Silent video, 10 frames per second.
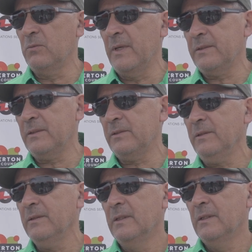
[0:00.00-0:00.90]
to Masterton
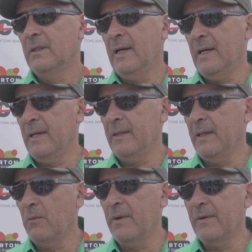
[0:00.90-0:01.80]
and uh,
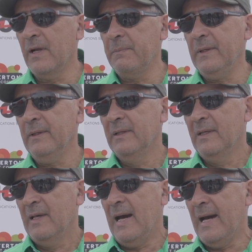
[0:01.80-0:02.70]
Wairarapa.
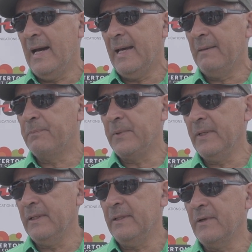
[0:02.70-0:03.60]
Uh,
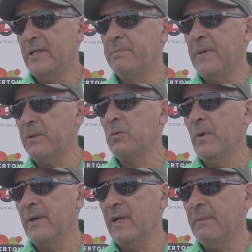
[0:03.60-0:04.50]
bringing the race back to
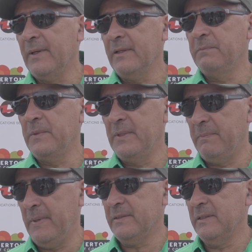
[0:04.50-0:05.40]
Wairarapa, it's been the
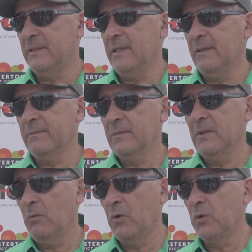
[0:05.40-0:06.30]
best thing that
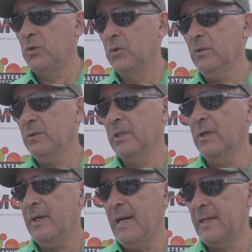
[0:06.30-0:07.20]
we could do. You know,
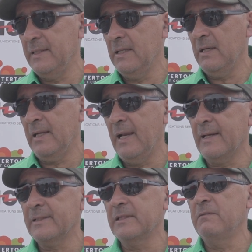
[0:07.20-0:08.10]
uh, here, like
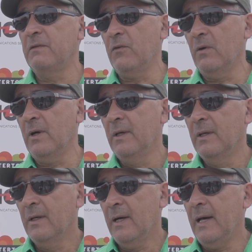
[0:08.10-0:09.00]
I said before,
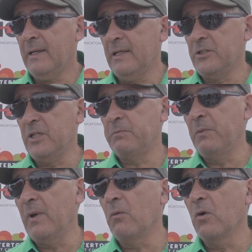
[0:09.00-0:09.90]
I can trust
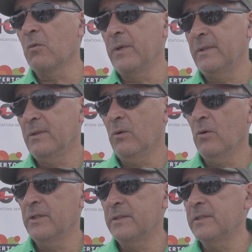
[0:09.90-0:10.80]
people I work with,
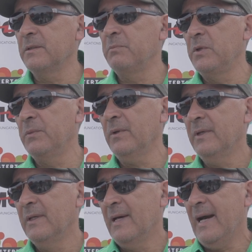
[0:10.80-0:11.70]
honest, decent people,
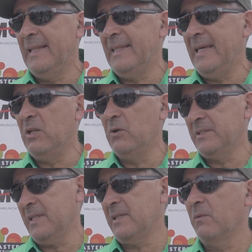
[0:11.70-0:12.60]
and they know
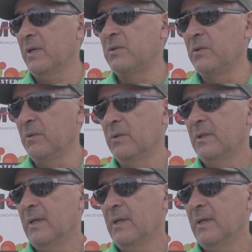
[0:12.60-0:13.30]
exactly what to do.